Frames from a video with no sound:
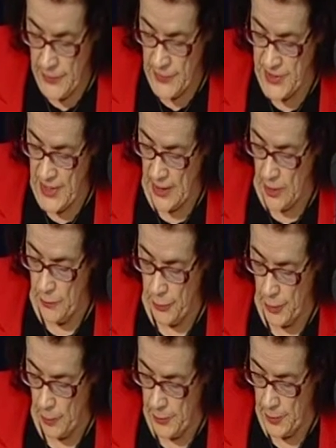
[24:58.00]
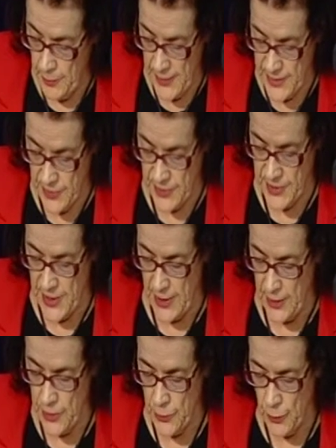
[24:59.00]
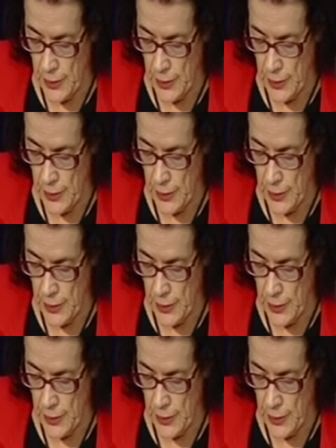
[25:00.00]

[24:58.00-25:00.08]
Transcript: The second problem is the Senate,